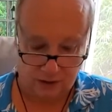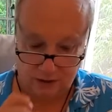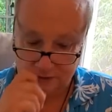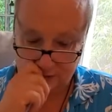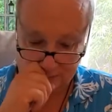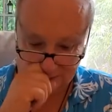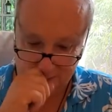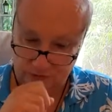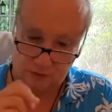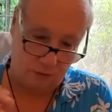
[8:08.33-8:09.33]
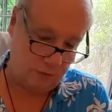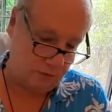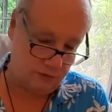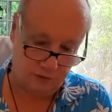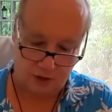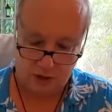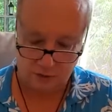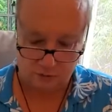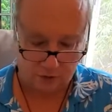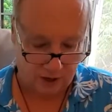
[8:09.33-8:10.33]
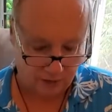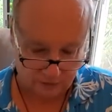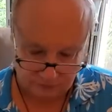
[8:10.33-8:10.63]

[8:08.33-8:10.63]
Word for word: A lot of times you get, oh, well, contracts